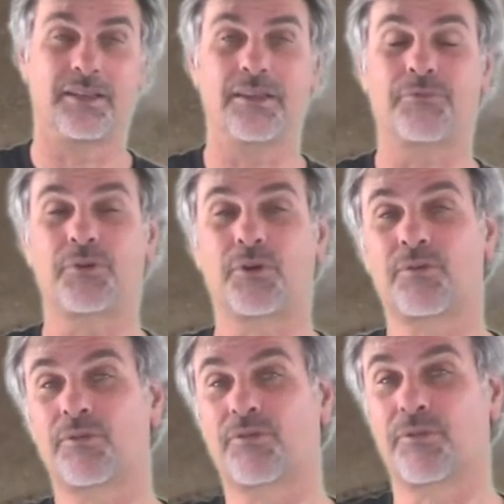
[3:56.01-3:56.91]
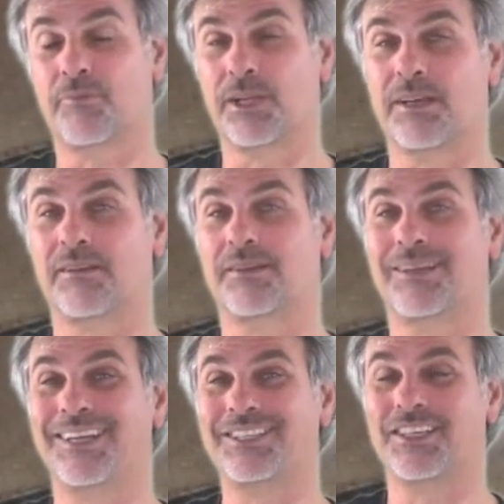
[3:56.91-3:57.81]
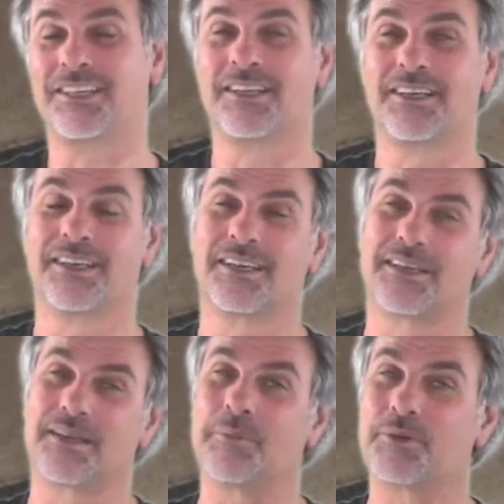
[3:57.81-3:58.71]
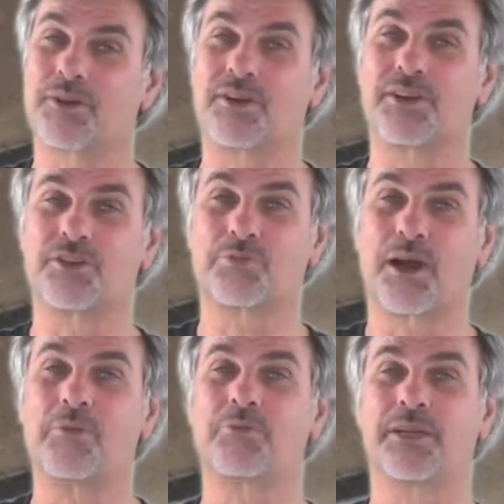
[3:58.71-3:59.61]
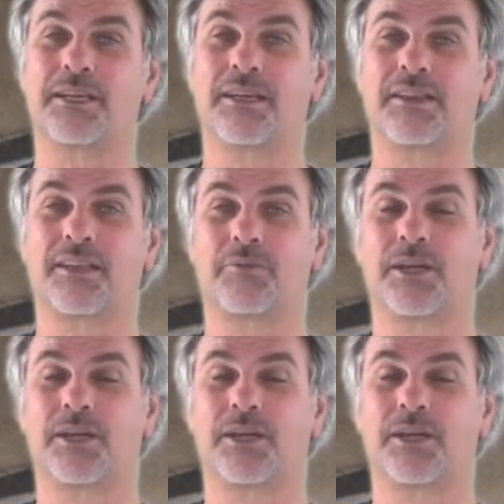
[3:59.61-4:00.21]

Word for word: left over from the installation, I'm sorry, there's probably nothing